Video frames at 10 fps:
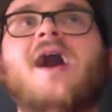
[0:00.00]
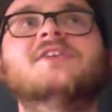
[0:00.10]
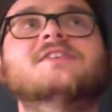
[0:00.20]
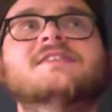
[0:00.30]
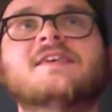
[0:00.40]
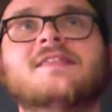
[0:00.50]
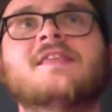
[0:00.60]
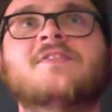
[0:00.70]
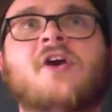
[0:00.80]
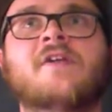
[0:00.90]
I just think they
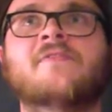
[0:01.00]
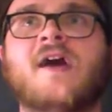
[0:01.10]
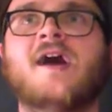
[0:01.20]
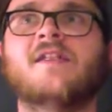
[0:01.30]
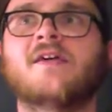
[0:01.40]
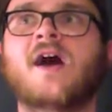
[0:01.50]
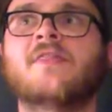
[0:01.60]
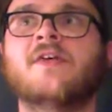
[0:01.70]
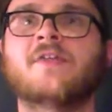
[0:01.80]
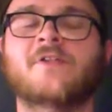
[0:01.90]
thought of that.
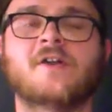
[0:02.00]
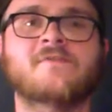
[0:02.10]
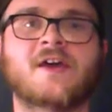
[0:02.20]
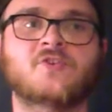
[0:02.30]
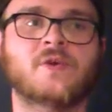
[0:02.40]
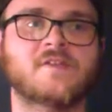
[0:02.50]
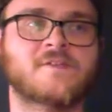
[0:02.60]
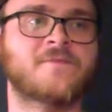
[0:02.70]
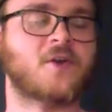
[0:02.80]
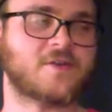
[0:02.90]
They thought of that
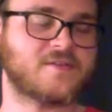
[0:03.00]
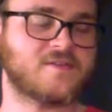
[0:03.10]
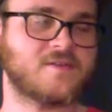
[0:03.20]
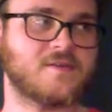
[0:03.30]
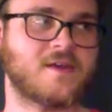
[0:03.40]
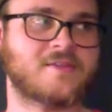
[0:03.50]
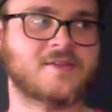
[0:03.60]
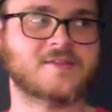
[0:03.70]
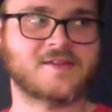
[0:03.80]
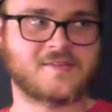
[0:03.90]
twist first. I
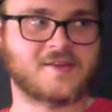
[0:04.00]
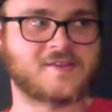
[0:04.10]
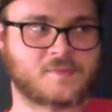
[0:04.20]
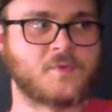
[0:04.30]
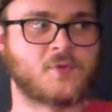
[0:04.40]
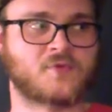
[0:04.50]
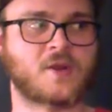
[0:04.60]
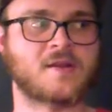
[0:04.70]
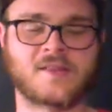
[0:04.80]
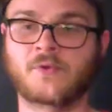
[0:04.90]
think that's how this movie was
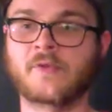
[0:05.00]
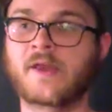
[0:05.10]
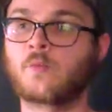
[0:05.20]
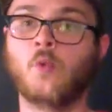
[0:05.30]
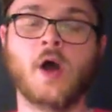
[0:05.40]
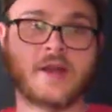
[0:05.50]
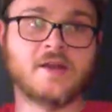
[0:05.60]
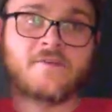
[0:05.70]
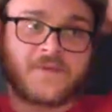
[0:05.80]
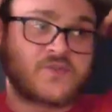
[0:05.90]
written. They were like, what
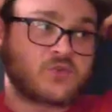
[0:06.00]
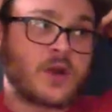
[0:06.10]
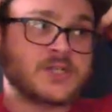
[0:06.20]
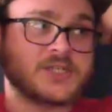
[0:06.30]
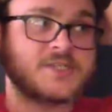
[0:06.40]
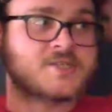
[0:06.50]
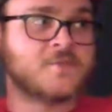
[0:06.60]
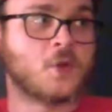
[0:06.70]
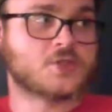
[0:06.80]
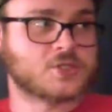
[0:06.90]
if his crush is the
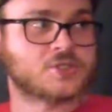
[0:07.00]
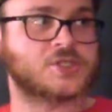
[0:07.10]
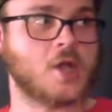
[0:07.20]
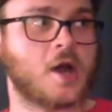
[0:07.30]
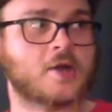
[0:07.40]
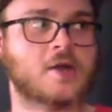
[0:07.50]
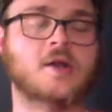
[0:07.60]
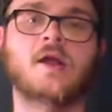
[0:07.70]
Vulture's daughter?